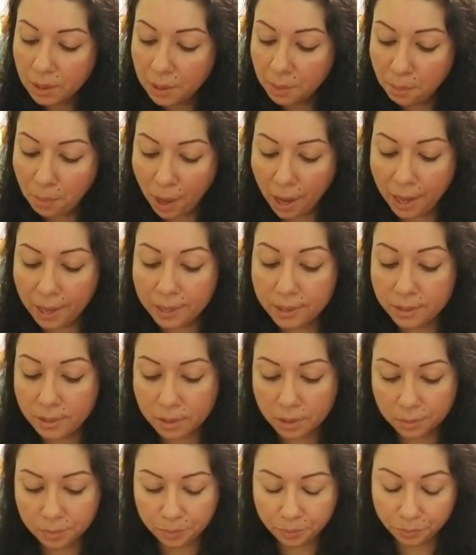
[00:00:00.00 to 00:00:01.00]
But
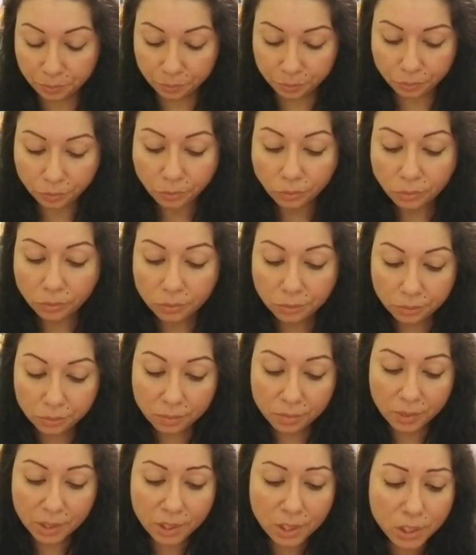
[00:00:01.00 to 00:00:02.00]

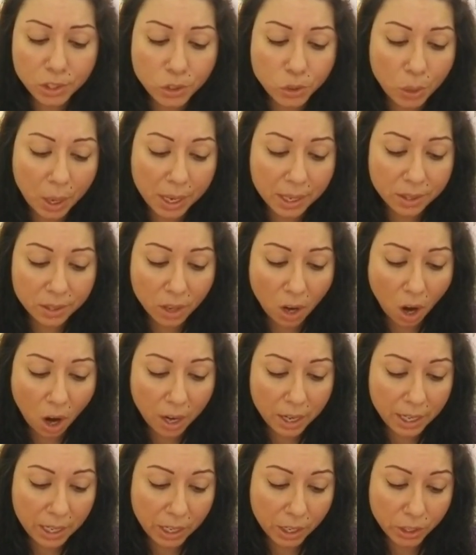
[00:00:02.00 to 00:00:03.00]
the Strength
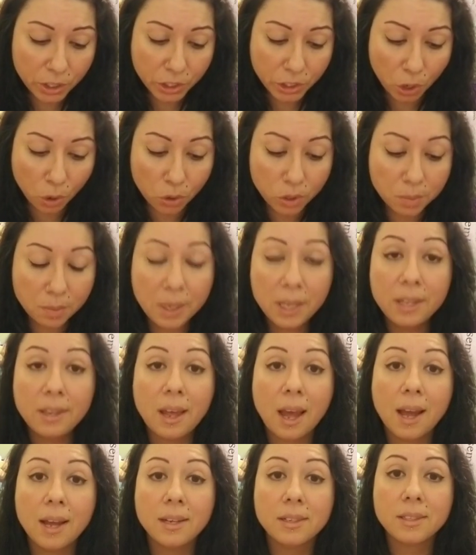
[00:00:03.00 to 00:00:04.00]
card here shows me
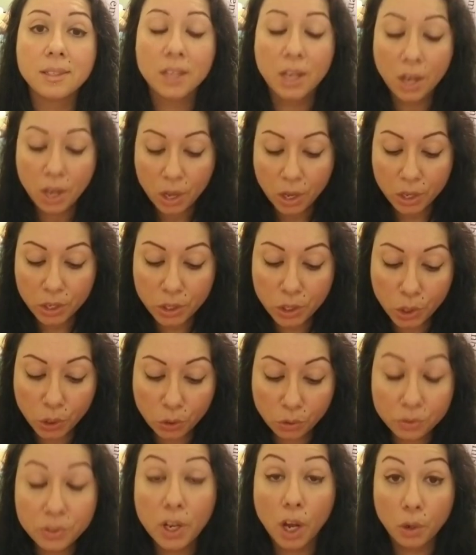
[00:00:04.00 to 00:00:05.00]
that
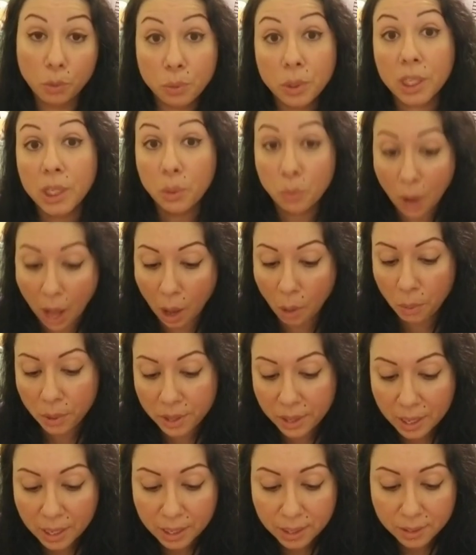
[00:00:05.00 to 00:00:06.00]
you've done really well
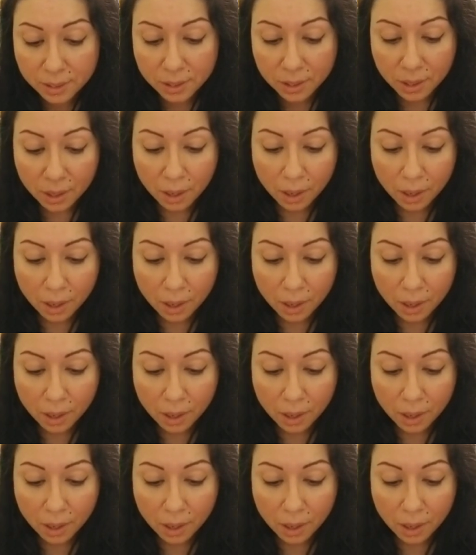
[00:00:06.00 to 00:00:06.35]
with it.